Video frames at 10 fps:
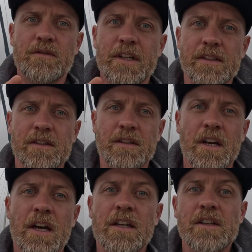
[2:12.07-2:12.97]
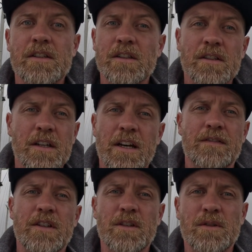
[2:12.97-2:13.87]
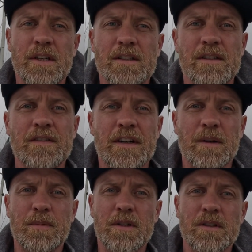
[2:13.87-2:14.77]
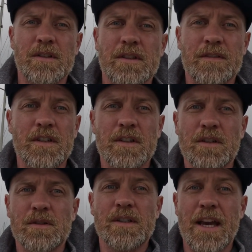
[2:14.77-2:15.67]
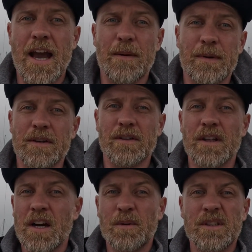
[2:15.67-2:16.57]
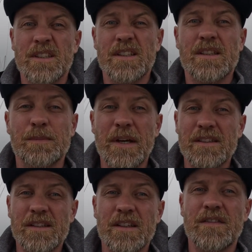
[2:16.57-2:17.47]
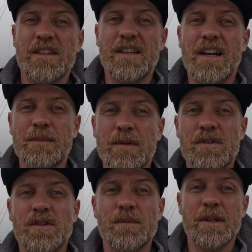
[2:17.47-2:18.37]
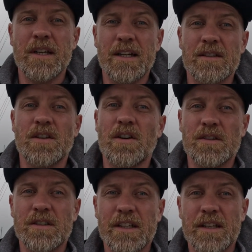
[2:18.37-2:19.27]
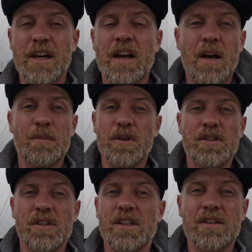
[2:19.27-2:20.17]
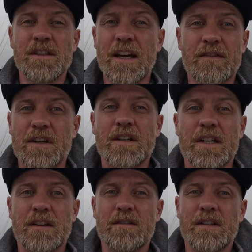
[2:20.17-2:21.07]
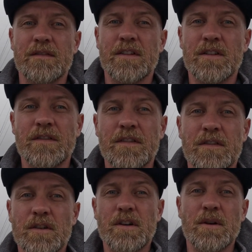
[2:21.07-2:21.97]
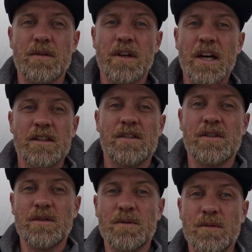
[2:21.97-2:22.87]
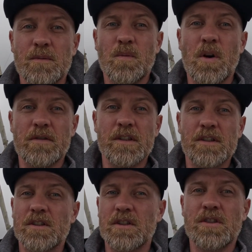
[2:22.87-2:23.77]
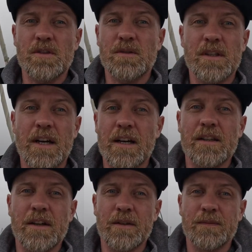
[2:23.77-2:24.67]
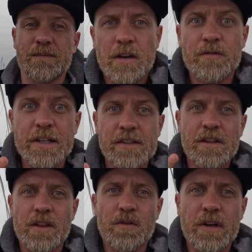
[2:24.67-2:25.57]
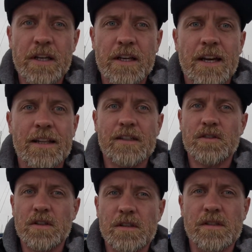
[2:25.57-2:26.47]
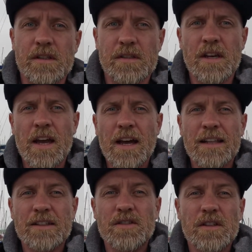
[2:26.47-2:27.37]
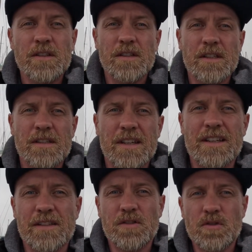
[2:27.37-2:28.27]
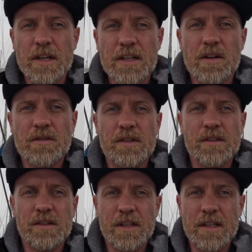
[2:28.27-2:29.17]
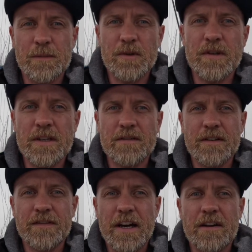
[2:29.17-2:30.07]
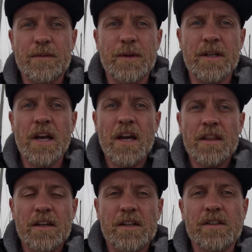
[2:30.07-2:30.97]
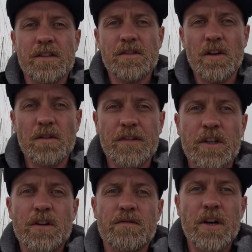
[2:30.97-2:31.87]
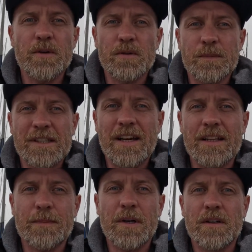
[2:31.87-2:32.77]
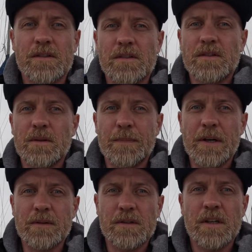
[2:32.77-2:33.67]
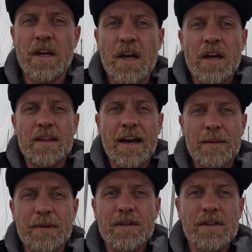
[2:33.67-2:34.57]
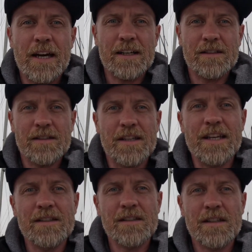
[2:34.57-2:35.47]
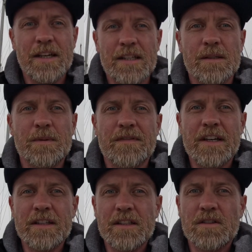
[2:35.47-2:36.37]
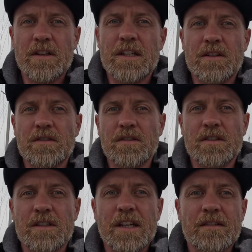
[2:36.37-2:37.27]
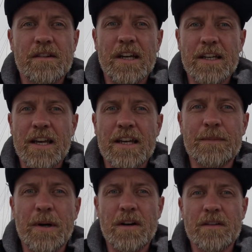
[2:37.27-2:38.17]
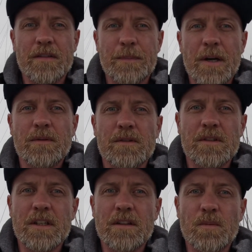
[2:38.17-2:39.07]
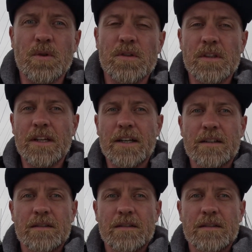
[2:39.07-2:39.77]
reason, you're still going to have to use anti-foul products if you're not using a happy hull, which is expensive, time consuming and toxic. A brush is never going to get rid of enough of the growth to warrant just using that alone. Reason 3, electrolysis. Electrolysis is stray currents in a marina environment that can dissolve and corrode metallic parts on your boat. The happy hull acts as an insulator to prevent these stray currents deteriorating any part of the boat underneath the waterline.